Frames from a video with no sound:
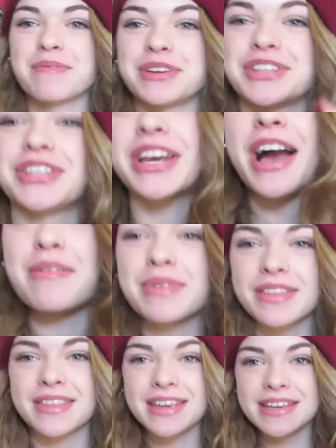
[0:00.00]
Um, she got
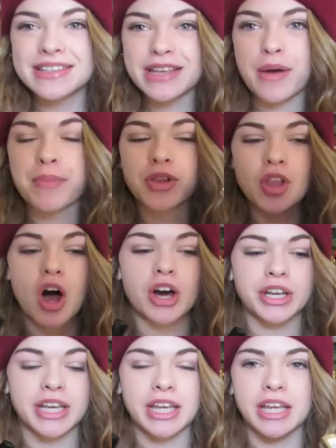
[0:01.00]
me these
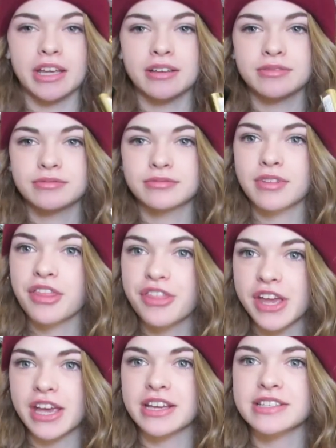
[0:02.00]
Milani
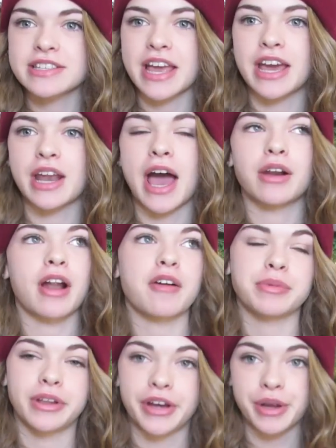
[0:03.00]
things, and I don't
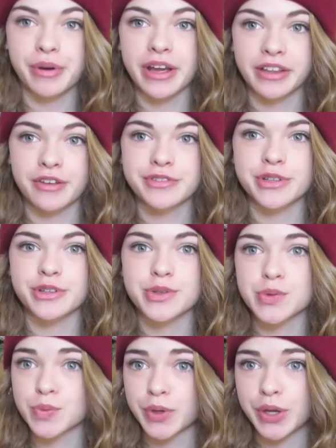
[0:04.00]
have Milani where I live, so this
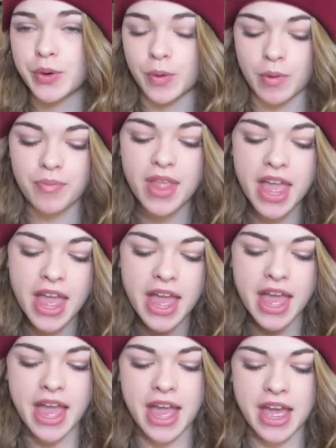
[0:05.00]
is really cool.
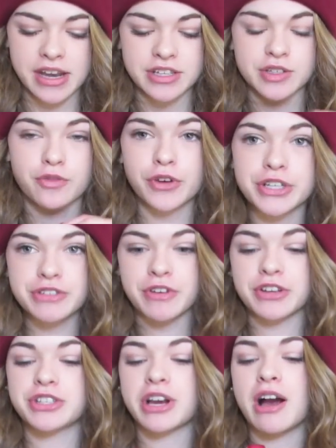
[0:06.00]
And so first of
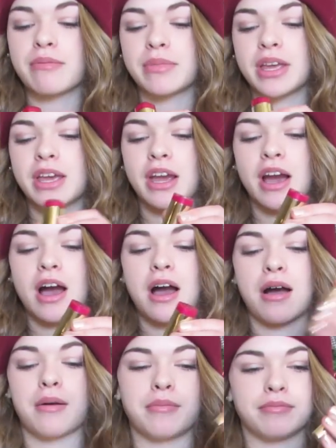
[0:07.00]
all, she got me
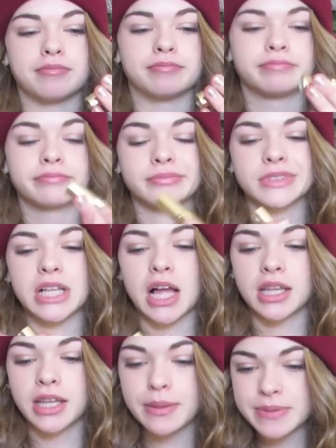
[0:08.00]
um,
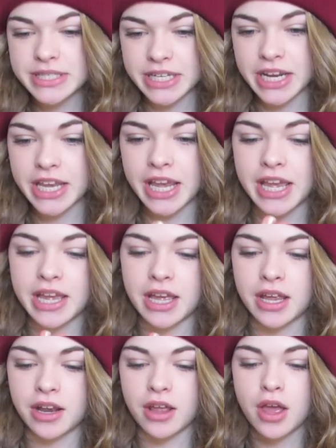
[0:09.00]
a lipstick
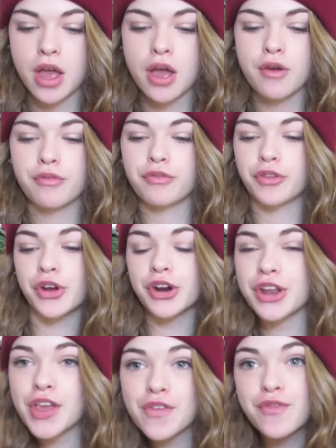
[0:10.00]
in
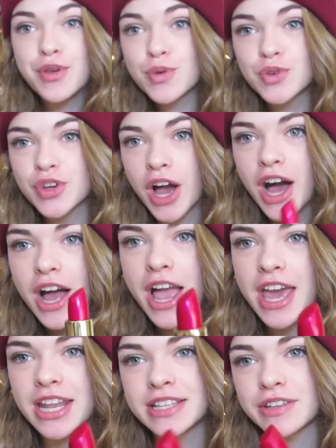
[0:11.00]
Flirty Fuchsia,
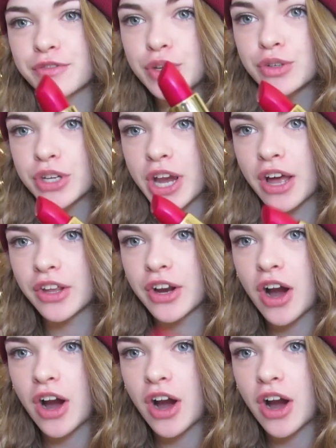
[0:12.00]
and it's a fuchsia color,